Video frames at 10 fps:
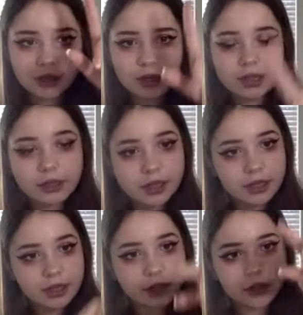a
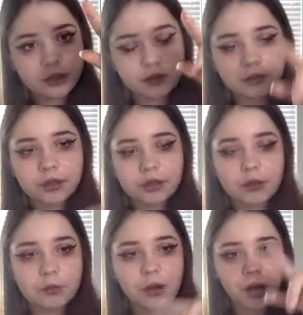linear,
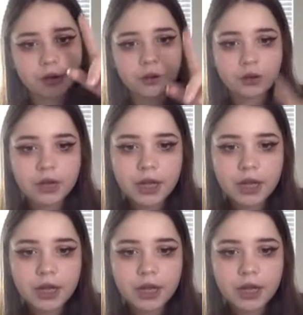model.